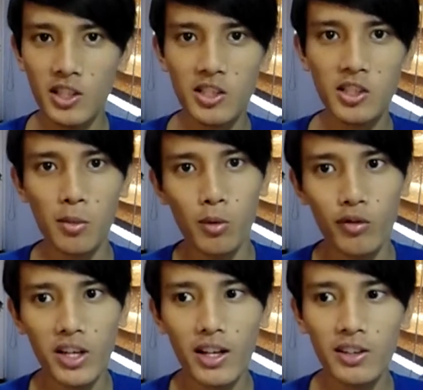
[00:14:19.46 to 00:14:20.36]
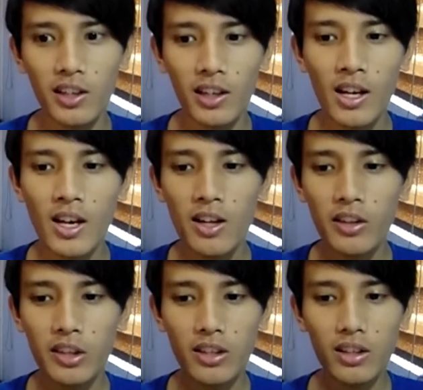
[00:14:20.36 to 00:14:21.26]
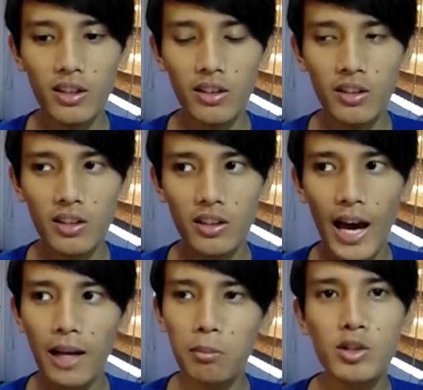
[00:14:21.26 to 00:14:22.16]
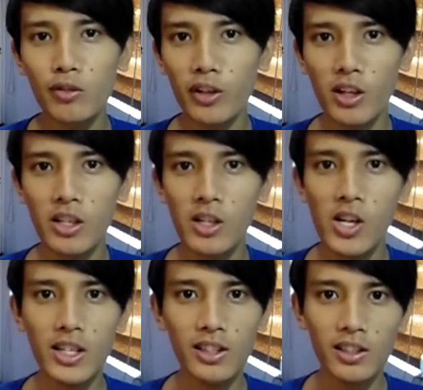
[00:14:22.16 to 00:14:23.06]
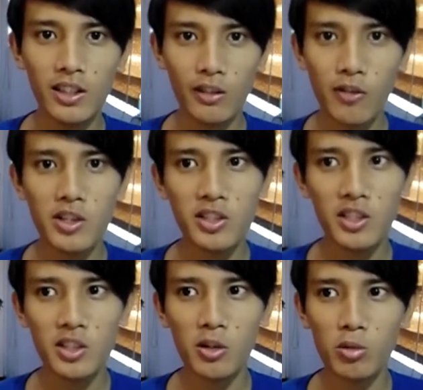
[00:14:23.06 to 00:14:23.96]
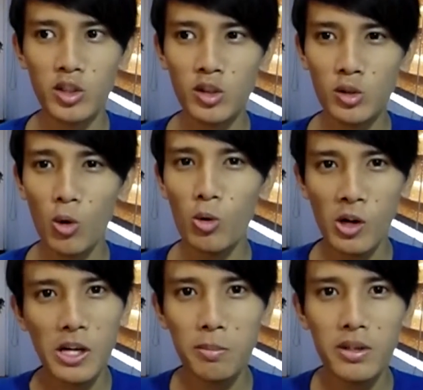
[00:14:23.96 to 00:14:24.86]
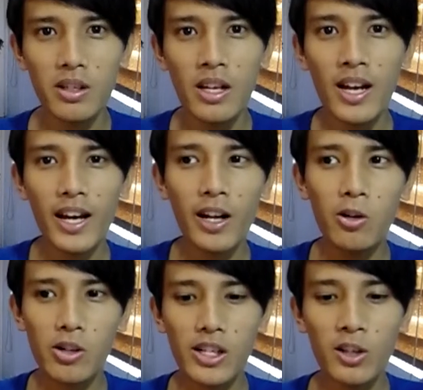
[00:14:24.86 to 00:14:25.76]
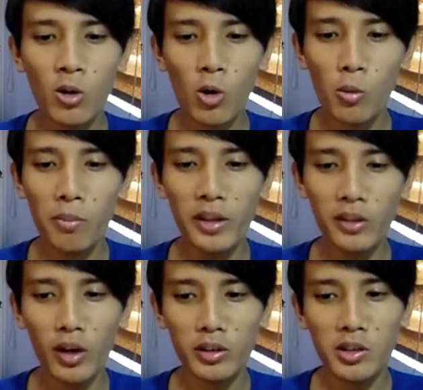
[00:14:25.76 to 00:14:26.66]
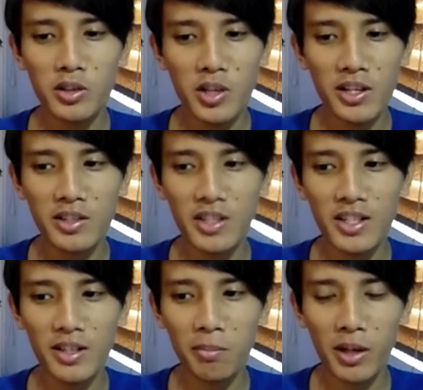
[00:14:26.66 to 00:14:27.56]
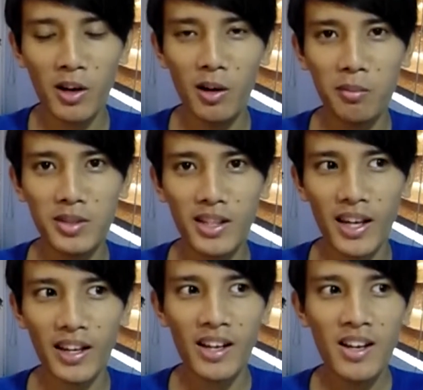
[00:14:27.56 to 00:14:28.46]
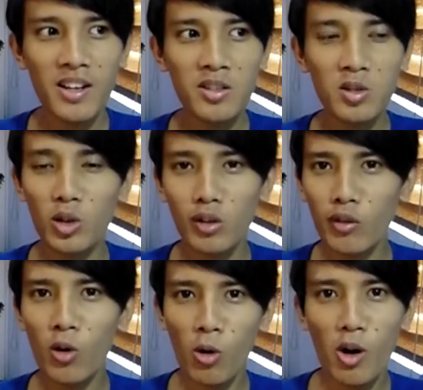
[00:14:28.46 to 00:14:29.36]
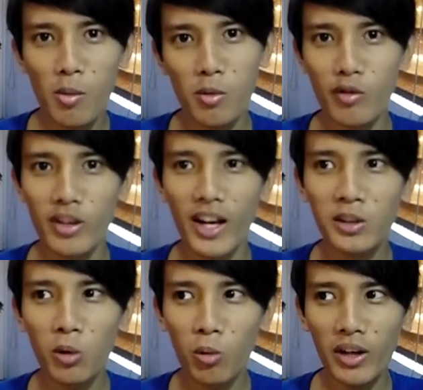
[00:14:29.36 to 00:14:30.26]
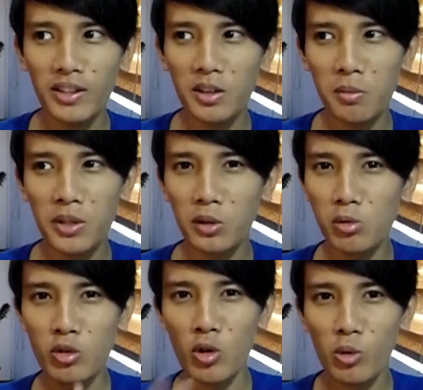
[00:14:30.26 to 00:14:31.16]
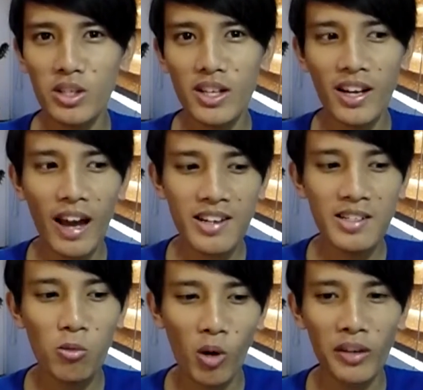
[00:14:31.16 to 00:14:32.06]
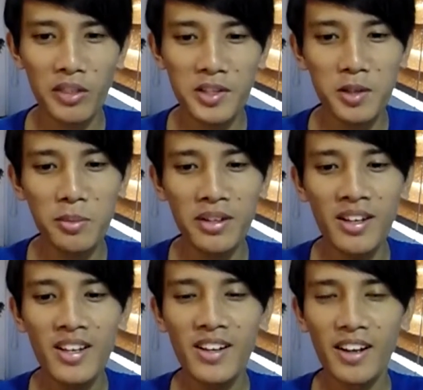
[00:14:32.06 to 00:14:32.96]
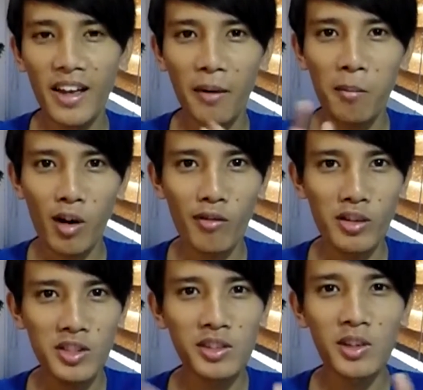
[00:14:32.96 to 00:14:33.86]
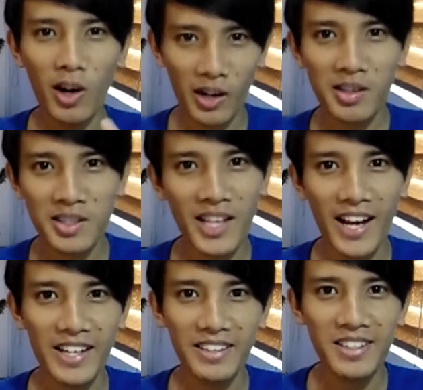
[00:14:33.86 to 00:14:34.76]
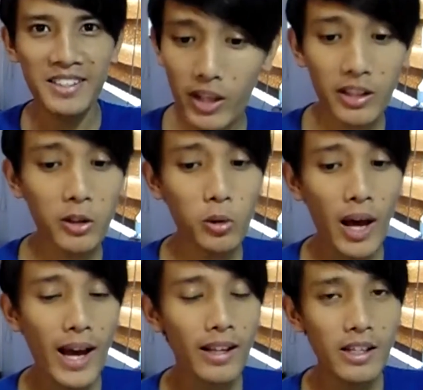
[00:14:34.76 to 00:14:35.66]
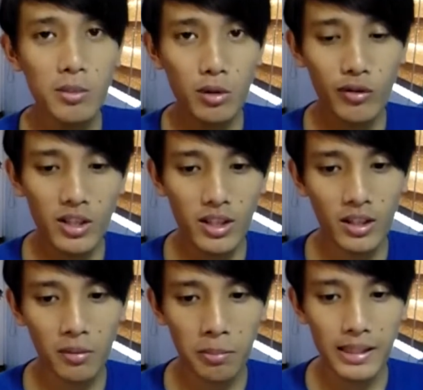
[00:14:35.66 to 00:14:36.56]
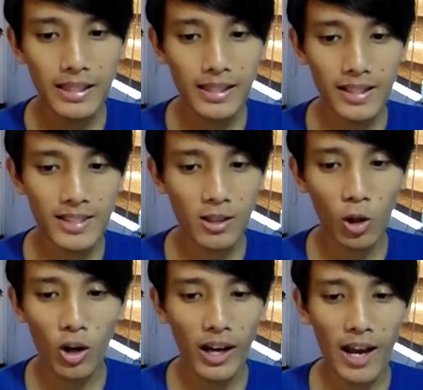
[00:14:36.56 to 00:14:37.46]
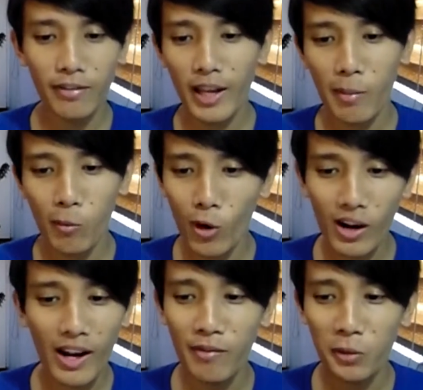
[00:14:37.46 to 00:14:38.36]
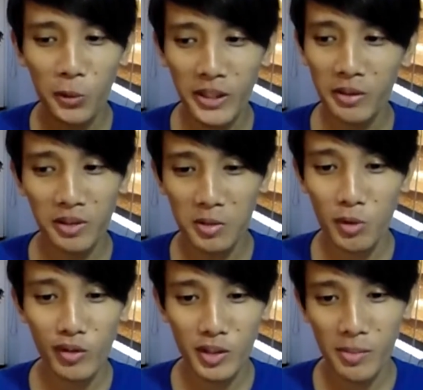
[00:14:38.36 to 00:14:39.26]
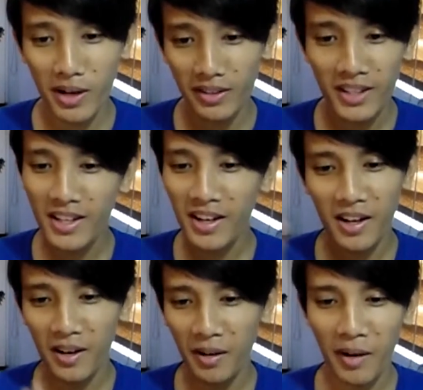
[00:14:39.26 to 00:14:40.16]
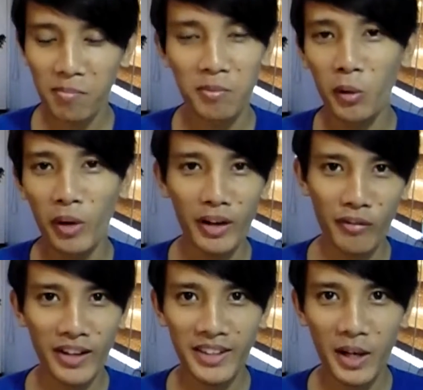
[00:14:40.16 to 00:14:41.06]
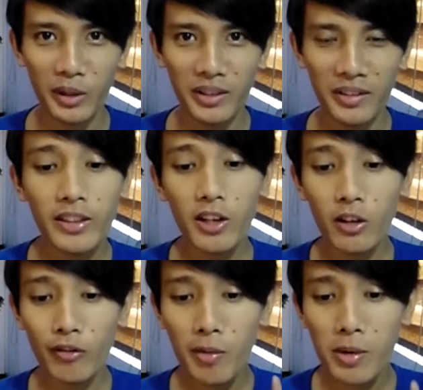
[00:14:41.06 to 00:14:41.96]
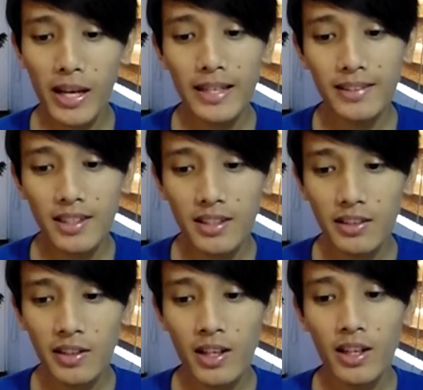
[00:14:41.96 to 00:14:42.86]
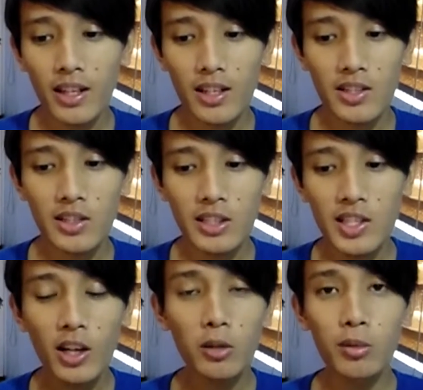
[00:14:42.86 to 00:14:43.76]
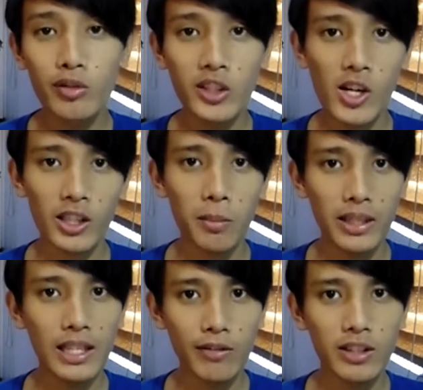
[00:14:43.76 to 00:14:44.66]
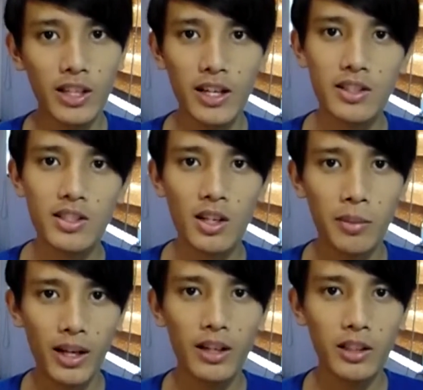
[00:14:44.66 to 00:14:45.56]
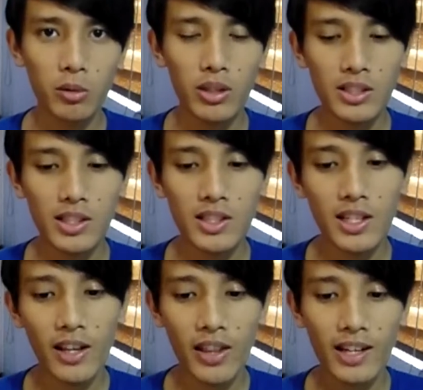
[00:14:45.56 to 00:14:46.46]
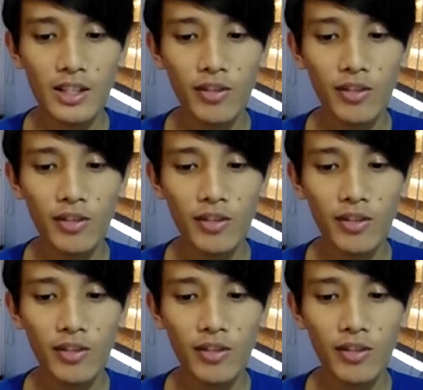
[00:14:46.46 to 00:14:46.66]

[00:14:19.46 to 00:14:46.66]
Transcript: Sinister movie, and I think the atmosphere he created in the first Sinister was so creepy, and I really hope that Doctor Strange becomes like sort of a horror movie. I don't want it to be too jokey. I actually want this to be like Marvel's dark side. We're getting a new Ang Lee movie in Billy Lynn's Long Halftime Walk. I have no idea what this movie is about. I don't want to find out. And then on November 18th is the second movie directed by David Yates coming out in 2016, and that